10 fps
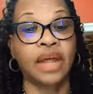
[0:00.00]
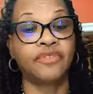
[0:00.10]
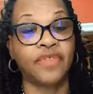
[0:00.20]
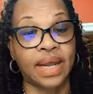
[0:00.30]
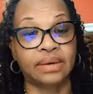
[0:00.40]

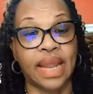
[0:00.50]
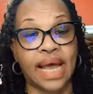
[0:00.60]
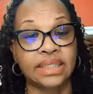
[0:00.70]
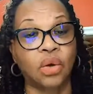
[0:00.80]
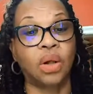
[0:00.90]
and
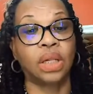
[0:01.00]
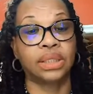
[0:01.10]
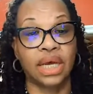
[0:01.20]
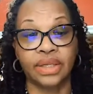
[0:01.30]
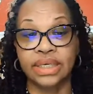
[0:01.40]
finalize
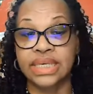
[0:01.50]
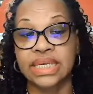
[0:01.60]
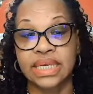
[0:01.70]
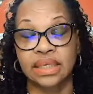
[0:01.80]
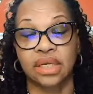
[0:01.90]
all the other
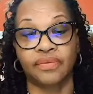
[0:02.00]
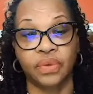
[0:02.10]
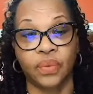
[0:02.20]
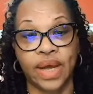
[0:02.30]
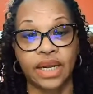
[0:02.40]
details
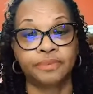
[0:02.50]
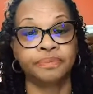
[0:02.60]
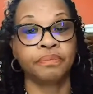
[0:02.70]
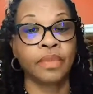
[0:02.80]
of the wedding.